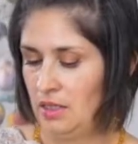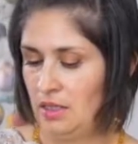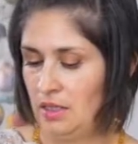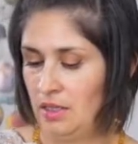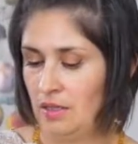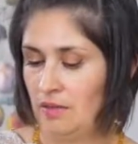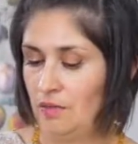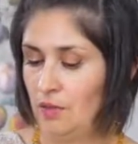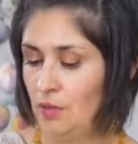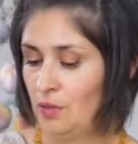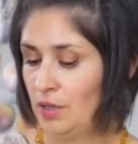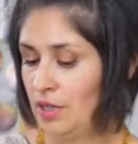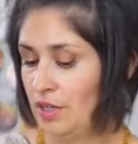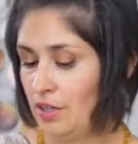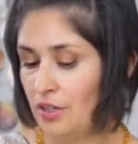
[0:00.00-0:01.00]
if you were
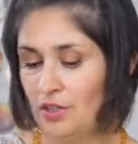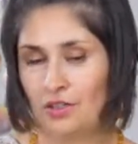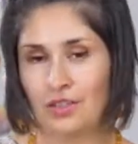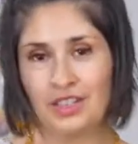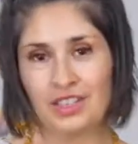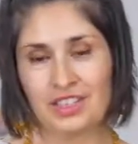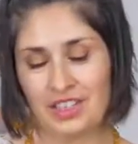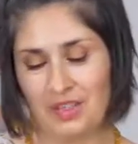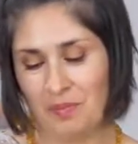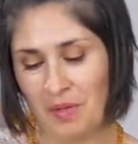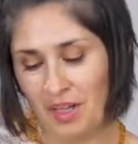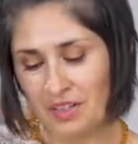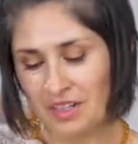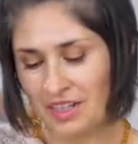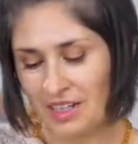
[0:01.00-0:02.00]
here, you could
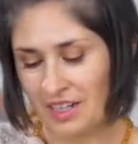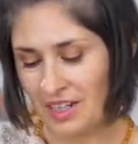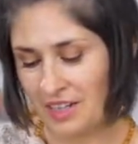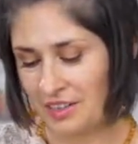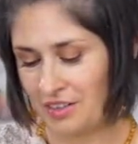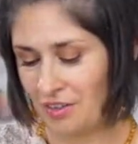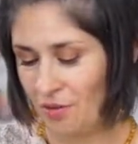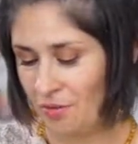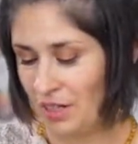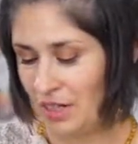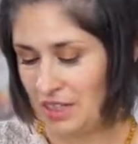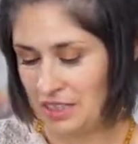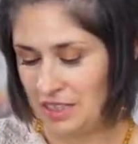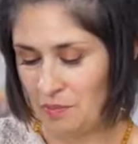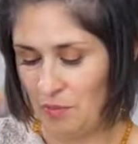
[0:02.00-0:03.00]
smell it. I could
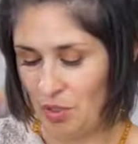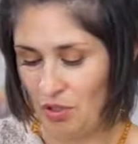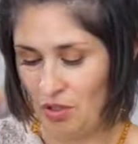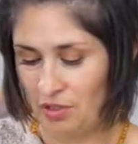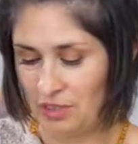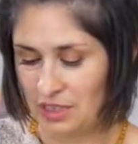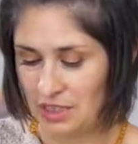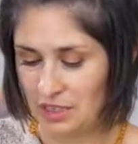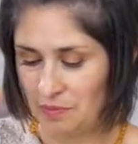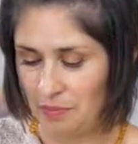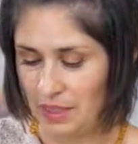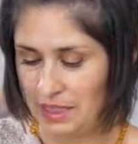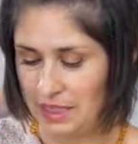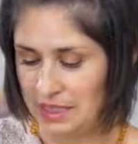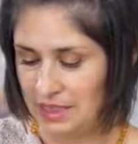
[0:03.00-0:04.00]
already smell all the
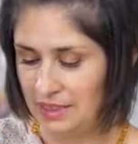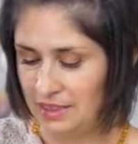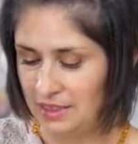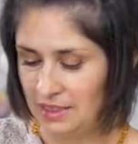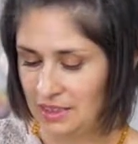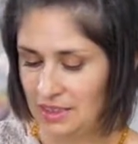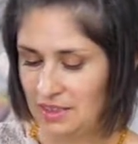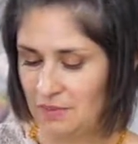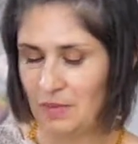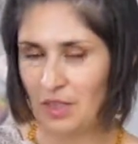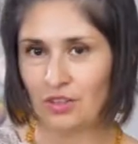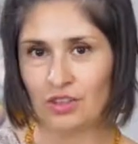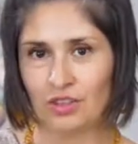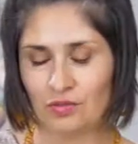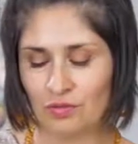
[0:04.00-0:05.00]
spices. It
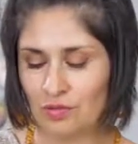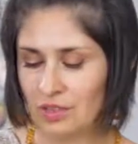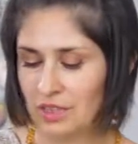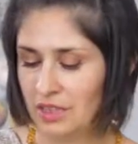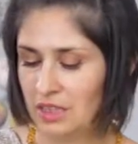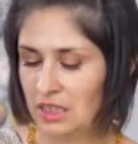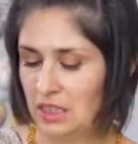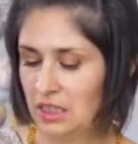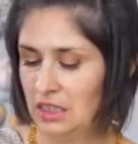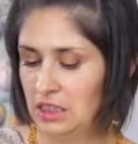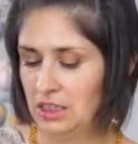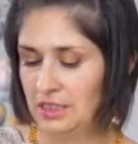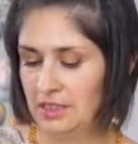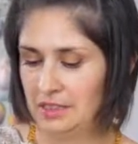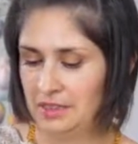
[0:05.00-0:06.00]
smells really
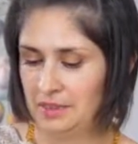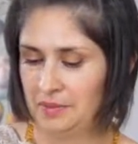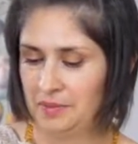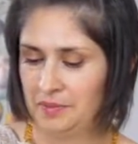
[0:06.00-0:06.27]
delicious.